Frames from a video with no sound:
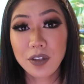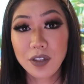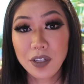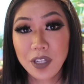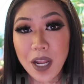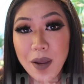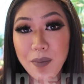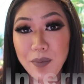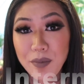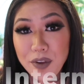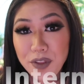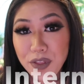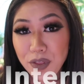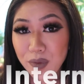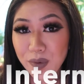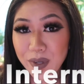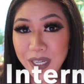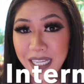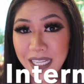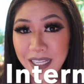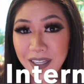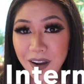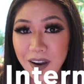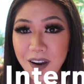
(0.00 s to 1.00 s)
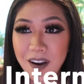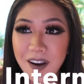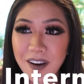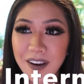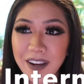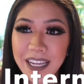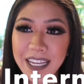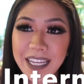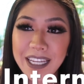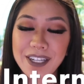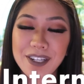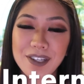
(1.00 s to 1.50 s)
Number 3 are
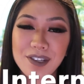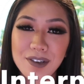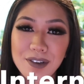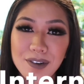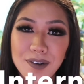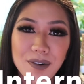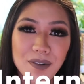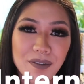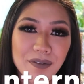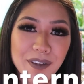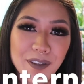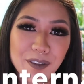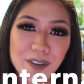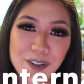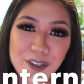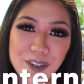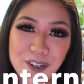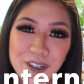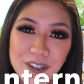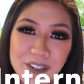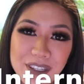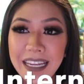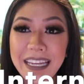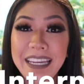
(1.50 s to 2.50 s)
internal filters,